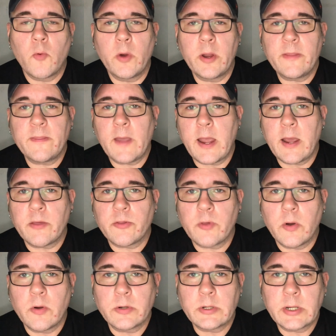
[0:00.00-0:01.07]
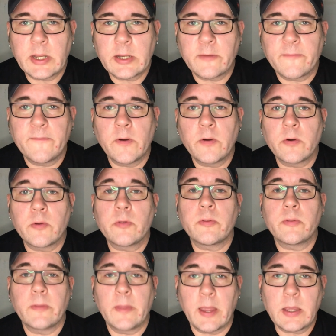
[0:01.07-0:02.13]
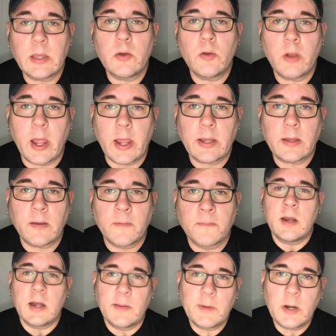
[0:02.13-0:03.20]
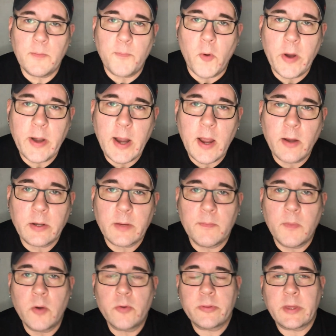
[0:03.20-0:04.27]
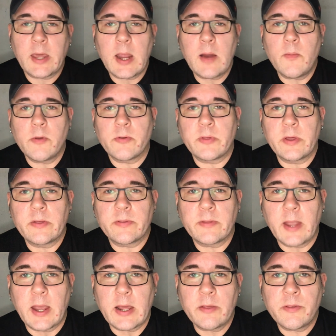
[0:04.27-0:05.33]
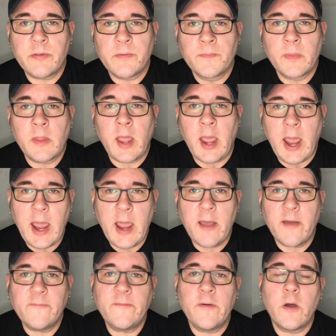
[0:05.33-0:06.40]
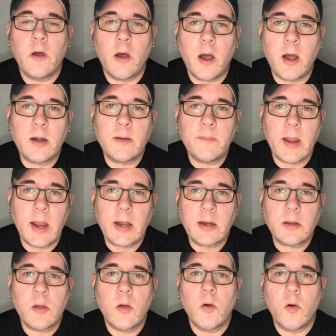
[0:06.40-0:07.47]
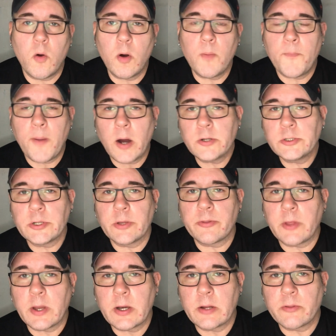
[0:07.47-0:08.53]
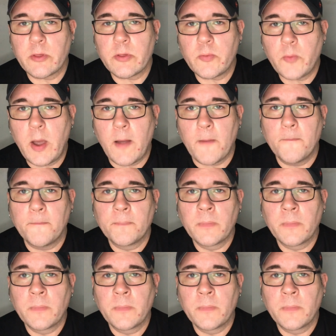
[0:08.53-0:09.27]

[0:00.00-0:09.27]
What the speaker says: with ISO to get the photos that you like. Now, I'm going to point out that most cameras these days have automatic or partial settings as well.